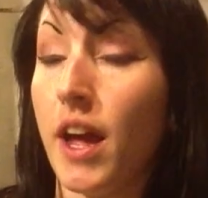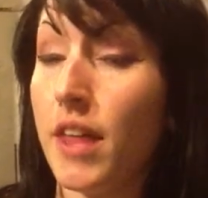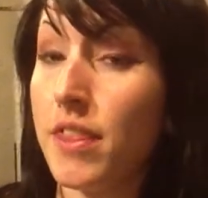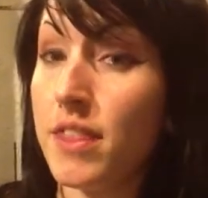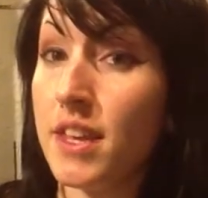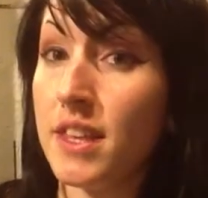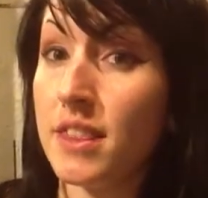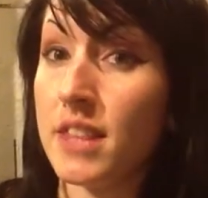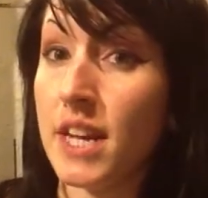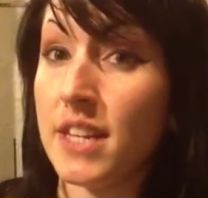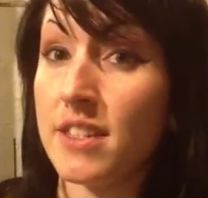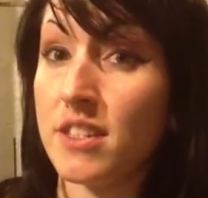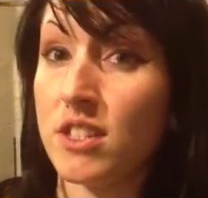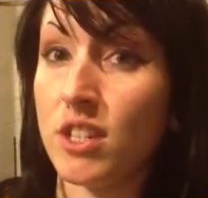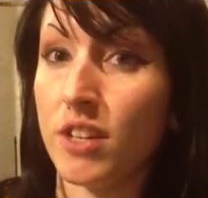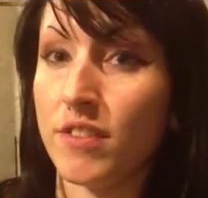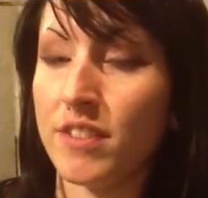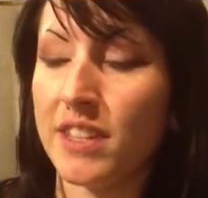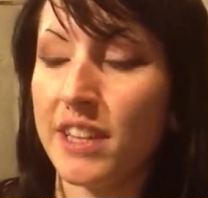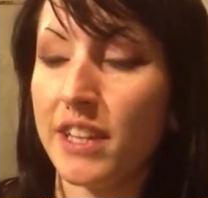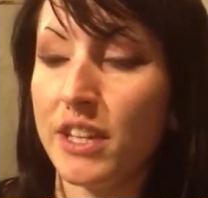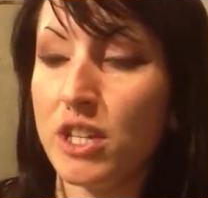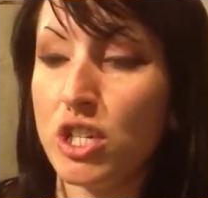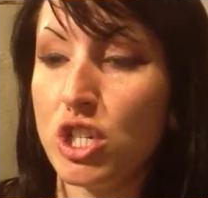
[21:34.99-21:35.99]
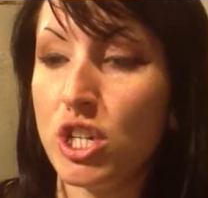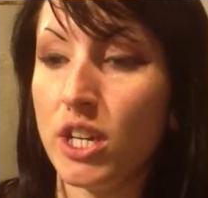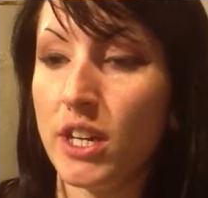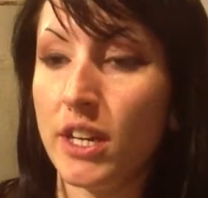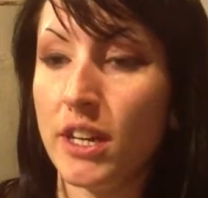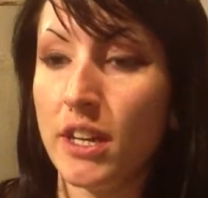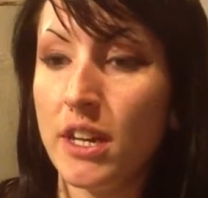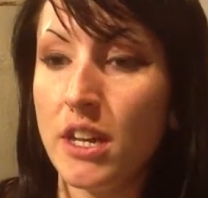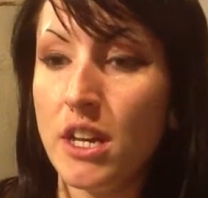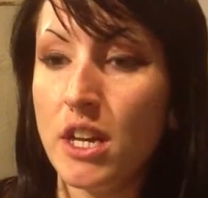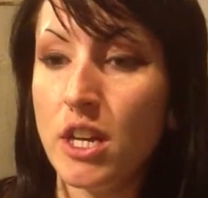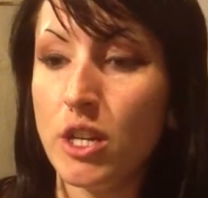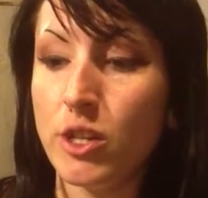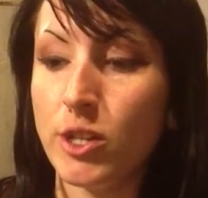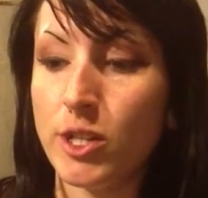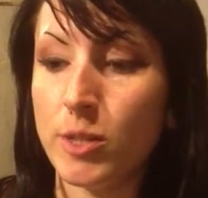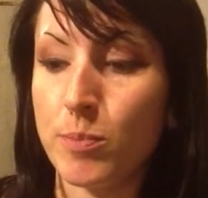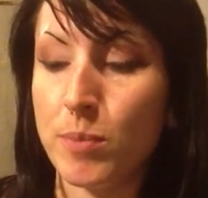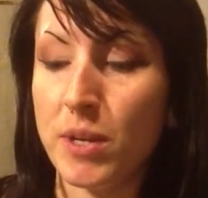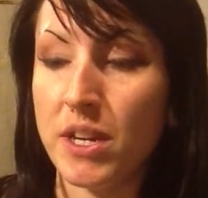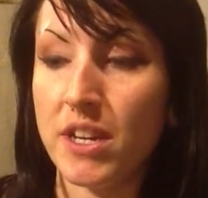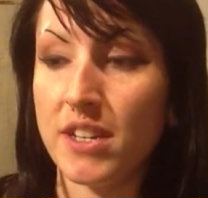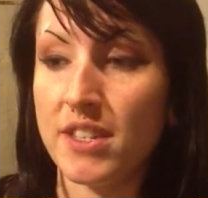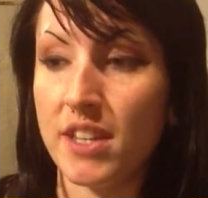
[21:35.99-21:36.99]
I think that stuff's legit,
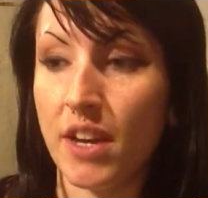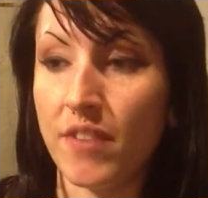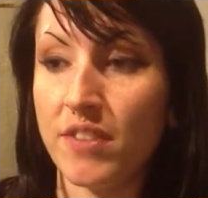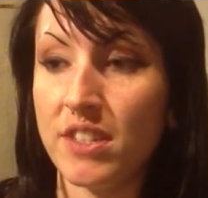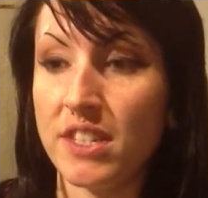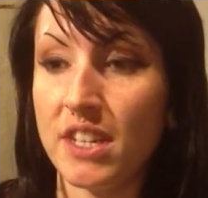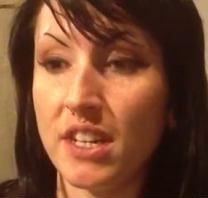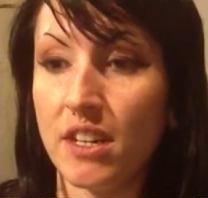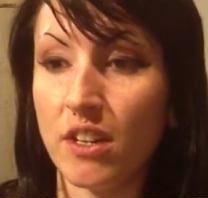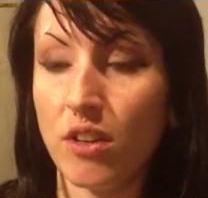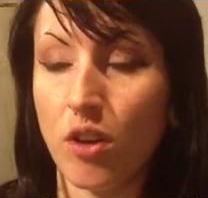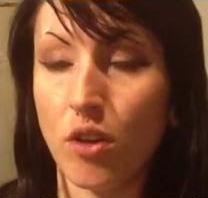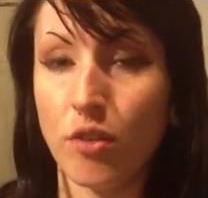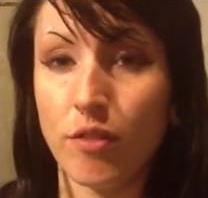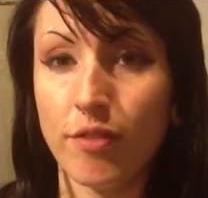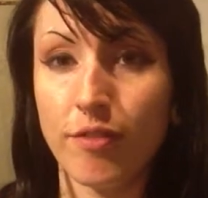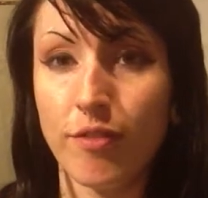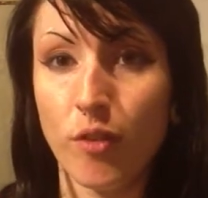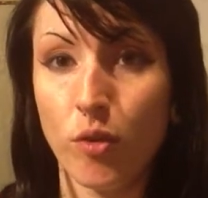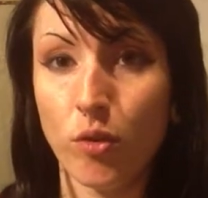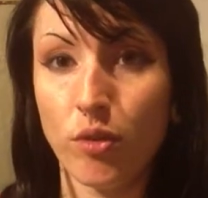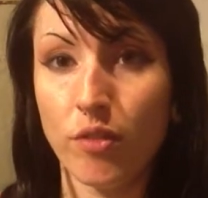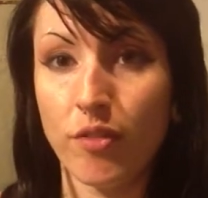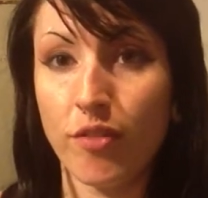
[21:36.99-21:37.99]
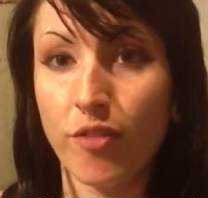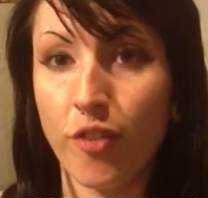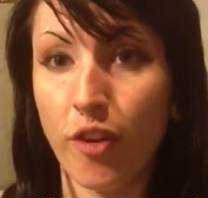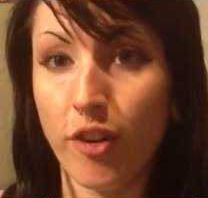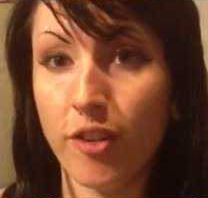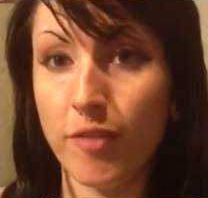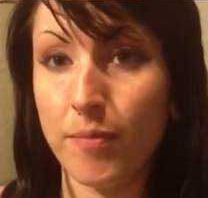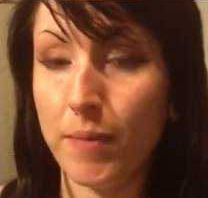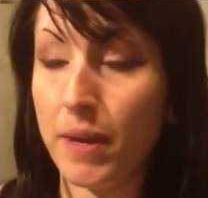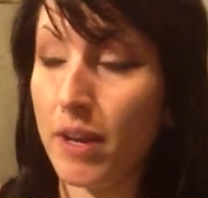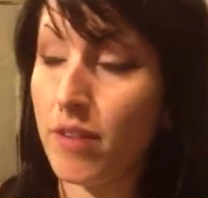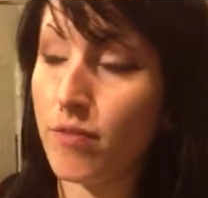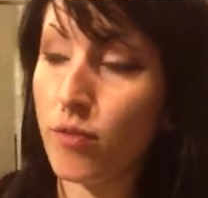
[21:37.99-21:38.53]
just because I've seen it unfold in front of me.